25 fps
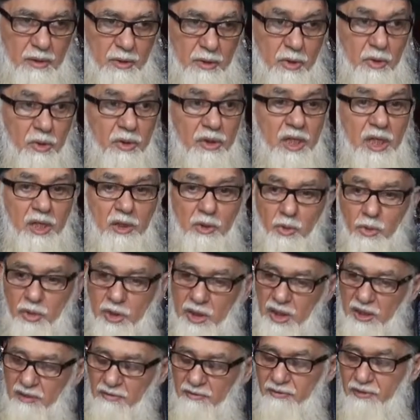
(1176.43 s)
So they do
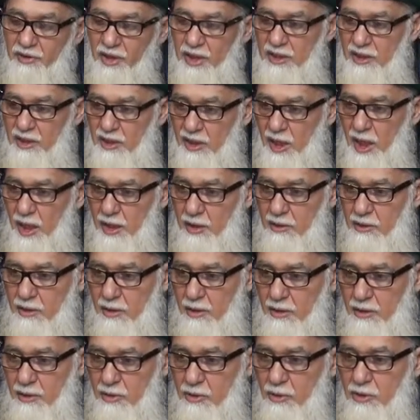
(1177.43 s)
the
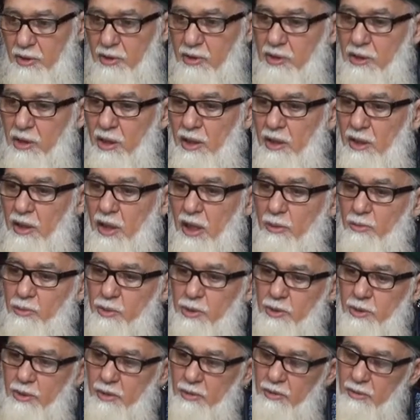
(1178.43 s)
infrastructure, so the Shaykh
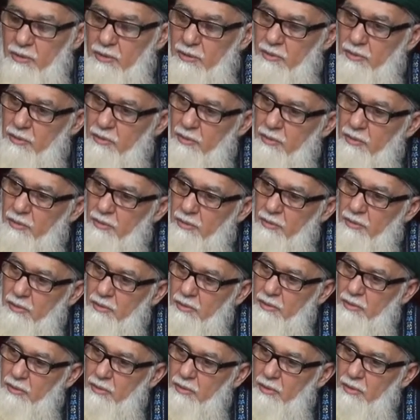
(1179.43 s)
comes,
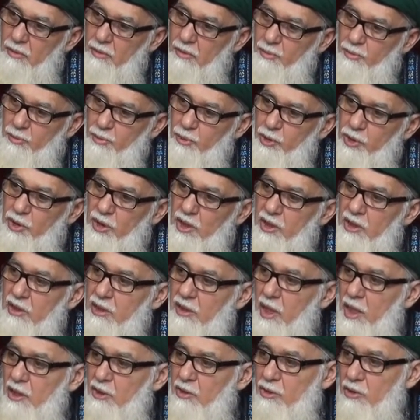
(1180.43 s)
put
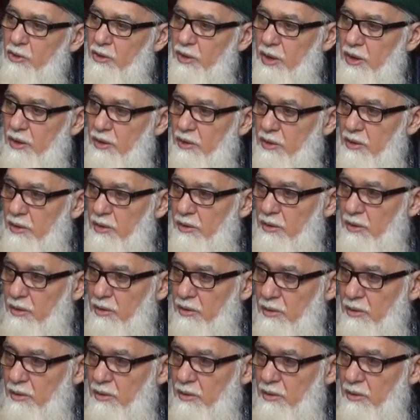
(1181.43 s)
his touch on it.